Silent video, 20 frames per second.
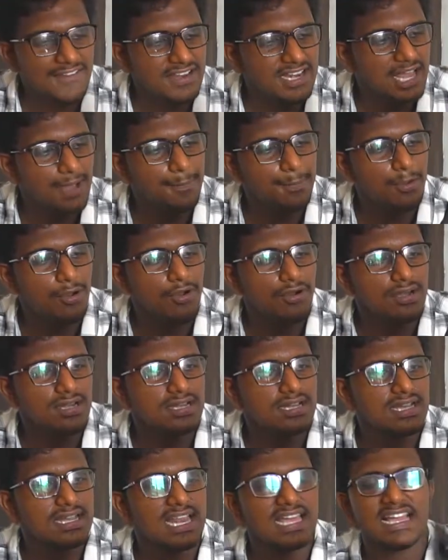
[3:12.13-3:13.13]
will
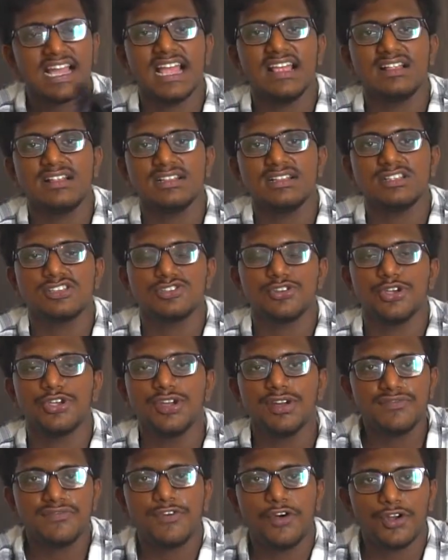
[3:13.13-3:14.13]
upload, I'll show
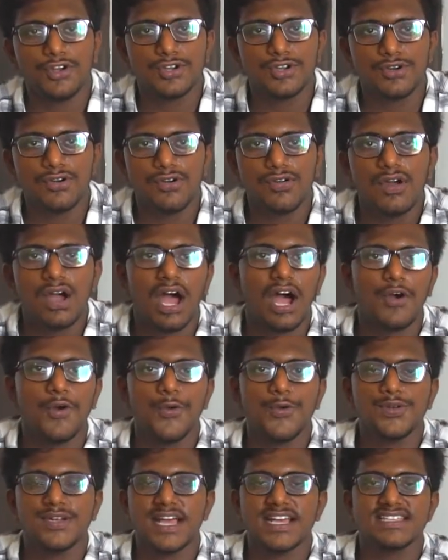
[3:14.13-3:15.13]
you a photo
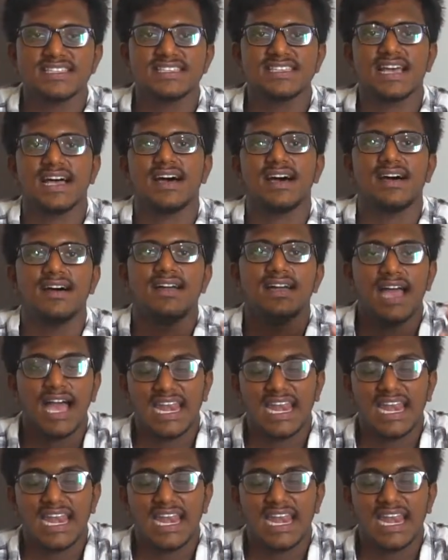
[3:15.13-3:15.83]
how does I'll